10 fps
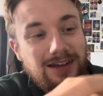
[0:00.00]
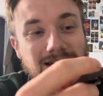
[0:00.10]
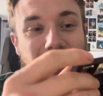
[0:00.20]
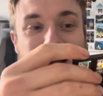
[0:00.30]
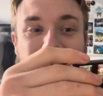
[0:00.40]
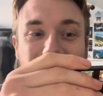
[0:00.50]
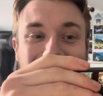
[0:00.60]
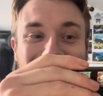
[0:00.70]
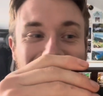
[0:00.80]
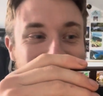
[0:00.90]

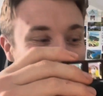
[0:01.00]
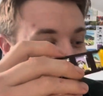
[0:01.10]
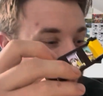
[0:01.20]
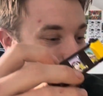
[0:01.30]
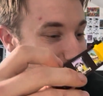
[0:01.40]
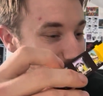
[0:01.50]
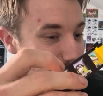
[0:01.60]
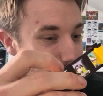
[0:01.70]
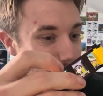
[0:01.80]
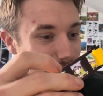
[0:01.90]
it comes with
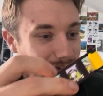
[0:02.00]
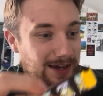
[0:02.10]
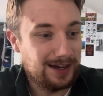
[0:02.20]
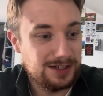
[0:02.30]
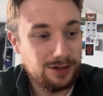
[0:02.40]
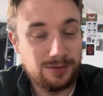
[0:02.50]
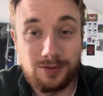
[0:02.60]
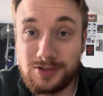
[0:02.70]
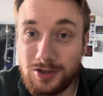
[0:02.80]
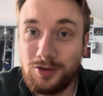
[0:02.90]
it actually comes
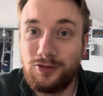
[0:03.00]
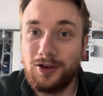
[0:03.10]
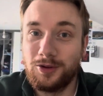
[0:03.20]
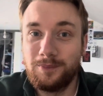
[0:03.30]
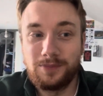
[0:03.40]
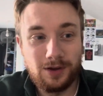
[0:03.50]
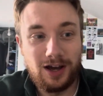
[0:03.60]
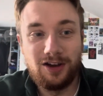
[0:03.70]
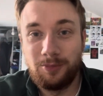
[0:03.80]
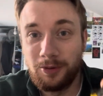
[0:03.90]
with two film.
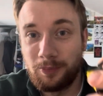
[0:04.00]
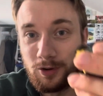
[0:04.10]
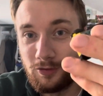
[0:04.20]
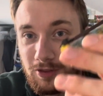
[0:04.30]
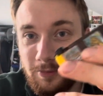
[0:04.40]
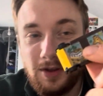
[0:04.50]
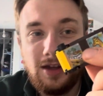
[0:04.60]
I built both of them.